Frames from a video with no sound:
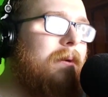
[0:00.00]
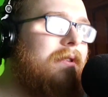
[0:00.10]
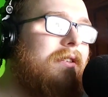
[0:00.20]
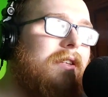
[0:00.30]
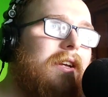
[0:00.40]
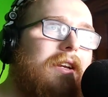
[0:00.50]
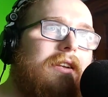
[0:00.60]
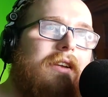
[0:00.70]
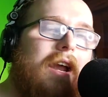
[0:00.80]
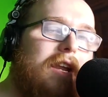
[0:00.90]
But the
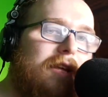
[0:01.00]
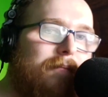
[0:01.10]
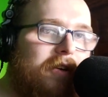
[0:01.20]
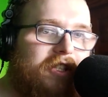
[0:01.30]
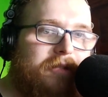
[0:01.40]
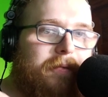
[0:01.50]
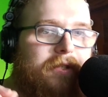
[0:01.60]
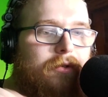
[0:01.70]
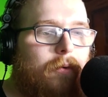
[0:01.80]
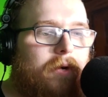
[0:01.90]
second any
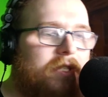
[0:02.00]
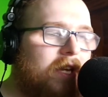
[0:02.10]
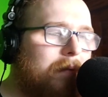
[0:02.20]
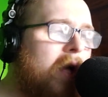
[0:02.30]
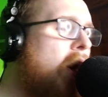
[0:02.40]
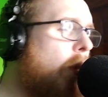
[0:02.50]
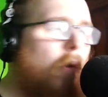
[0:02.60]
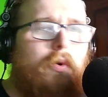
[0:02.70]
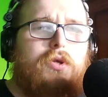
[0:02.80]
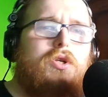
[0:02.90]
punishment towards him,
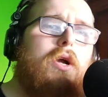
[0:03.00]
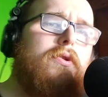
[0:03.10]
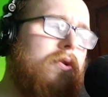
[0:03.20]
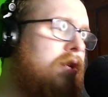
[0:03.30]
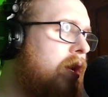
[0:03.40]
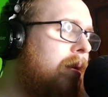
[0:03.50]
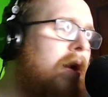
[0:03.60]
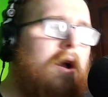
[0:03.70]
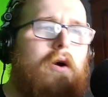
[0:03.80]
oh, it's censorship.